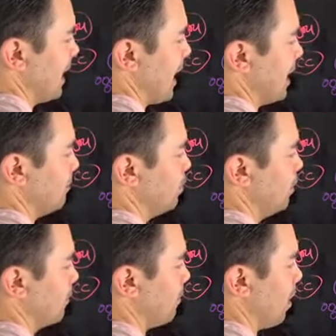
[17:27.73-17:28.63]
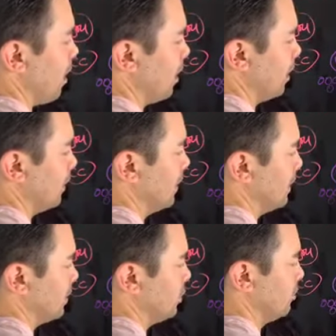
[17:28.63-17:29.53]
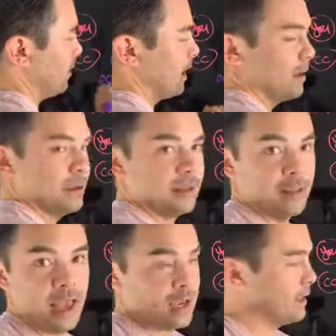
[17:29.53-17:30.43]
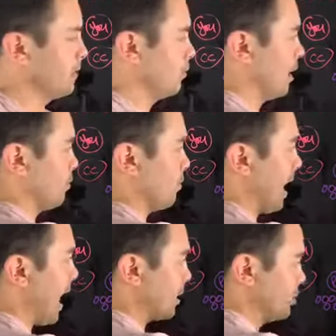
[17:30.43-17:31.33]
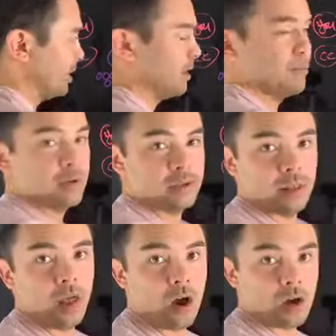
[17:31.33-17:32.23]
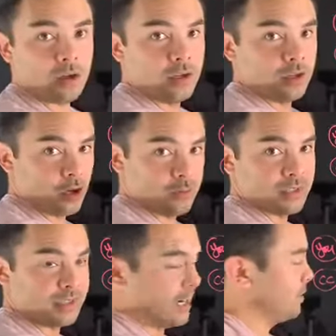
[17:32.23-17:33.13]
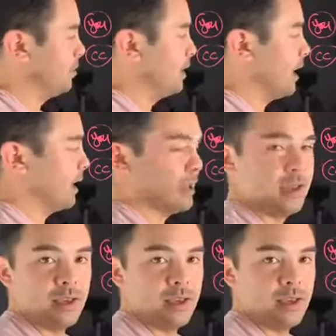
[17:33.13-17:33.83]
and move them all to my leg where I'm actually going to build a long-term sustainable leg.